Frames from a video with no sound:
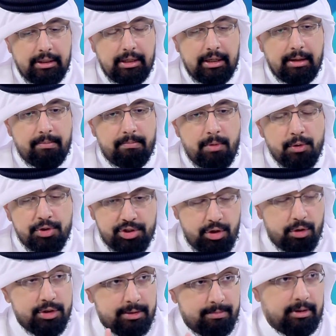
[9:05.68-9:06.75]
most
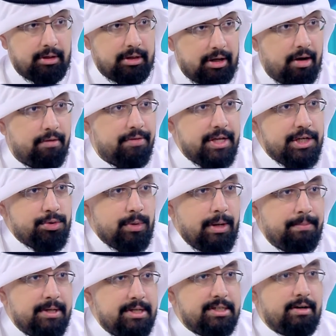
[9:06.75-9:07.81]
notable of these
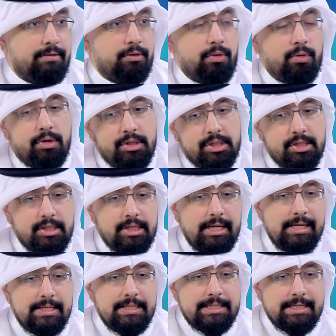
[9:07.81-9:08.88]
weapons, of course,
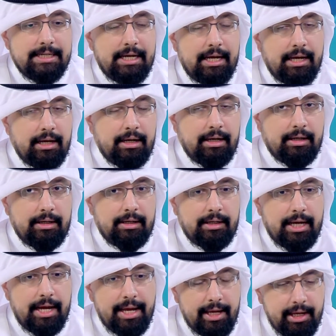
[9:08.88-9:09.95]
is
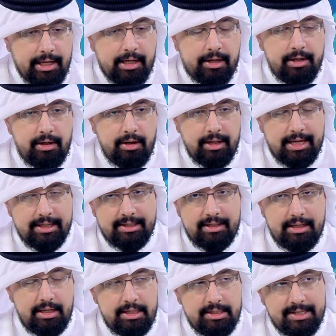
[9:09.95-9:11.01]
a gun that
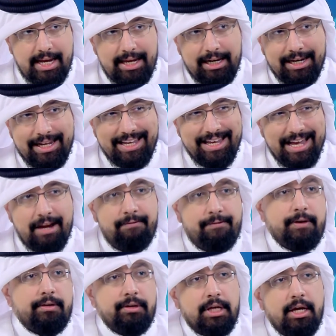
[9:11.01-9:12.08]
is a Lee
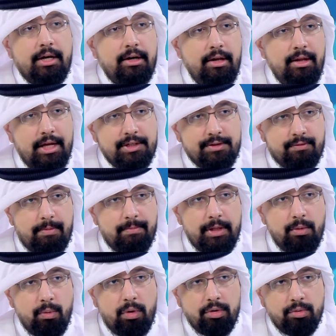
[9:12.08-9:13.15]
Enfield gun. It's from the
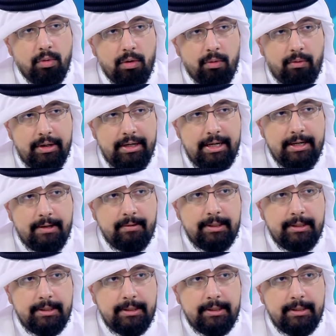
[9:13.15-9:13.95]
World War I era.